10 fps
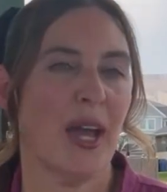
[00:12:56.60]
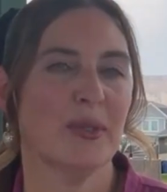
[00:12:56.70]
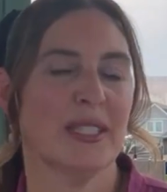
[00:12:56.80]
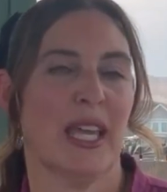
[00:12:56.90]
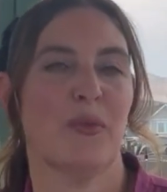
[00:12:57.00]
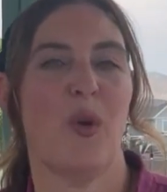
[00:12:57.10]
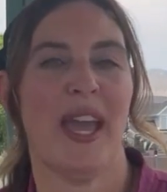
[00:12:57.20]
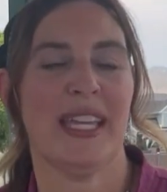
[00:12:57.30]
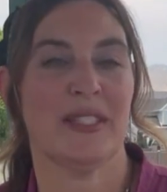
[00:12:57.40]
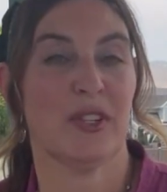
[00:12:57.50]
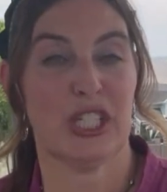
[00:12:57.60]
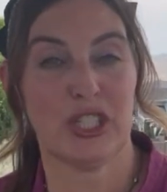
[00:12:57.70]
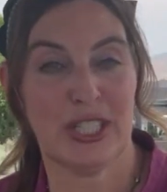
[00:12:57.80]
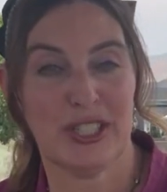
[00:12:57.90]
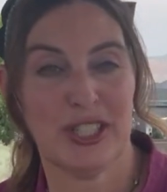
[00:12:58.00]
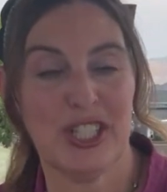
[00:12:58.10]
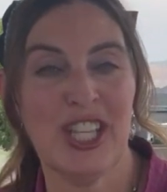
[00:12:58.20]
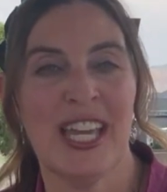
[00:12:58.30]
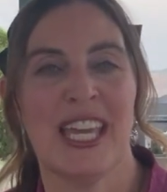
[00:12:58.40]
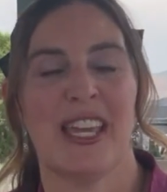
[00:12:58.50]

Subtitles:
I would say white is very traditional.